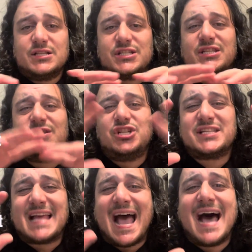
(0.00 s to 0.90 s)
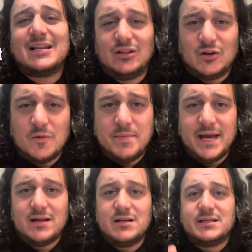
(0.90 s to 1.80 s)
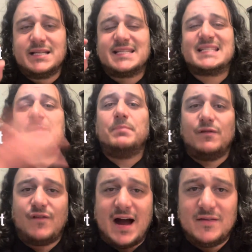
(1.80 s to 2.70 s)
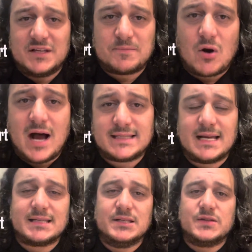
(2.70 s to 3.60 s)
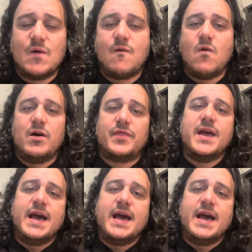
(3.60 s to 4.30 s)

So just add a little bit to simplify this process and so forth.